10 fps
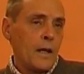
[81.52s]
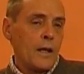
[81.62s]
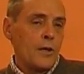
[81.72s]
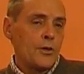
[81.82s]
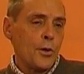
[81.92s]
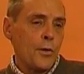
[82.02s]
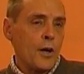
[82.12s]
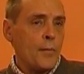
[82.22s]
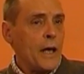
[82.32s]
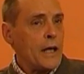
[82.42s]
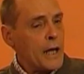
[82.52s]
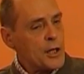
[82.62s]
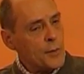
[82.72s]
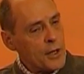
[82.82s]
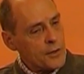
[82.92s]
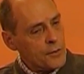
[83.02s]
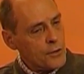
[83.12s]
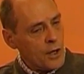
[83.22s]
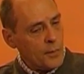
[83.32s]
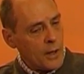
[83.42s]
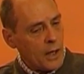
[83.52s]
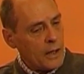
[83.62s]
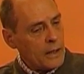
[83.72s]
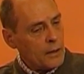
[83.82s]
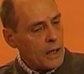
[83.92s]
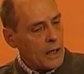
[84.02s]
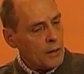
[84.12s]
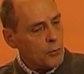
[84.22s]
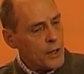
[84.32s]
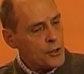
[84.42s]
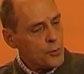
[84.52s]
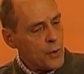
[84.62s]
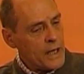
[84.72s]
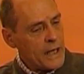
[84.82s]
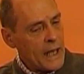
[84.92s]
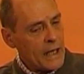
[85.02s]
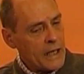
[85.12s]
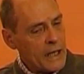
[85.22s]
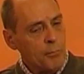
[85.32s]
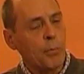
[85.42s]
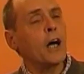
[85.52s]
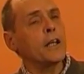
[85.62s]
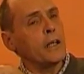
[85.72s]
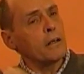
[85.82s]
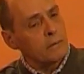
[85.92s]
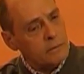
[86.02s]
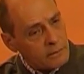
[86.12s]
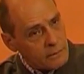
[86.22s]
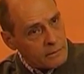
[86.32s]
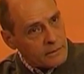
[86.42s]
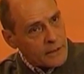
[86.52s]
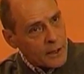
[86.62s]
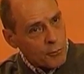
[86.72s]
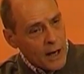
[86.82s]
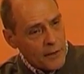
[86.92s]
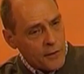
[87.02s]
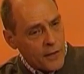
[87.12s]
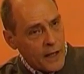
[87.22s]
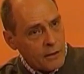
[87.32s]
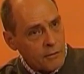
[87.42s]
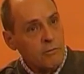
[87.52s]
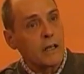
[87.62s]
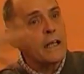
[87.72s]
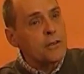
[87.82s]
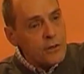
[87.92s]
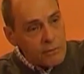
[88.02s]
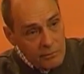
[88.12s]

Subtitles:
So there are many aspects of trauma which we can embody rather than release.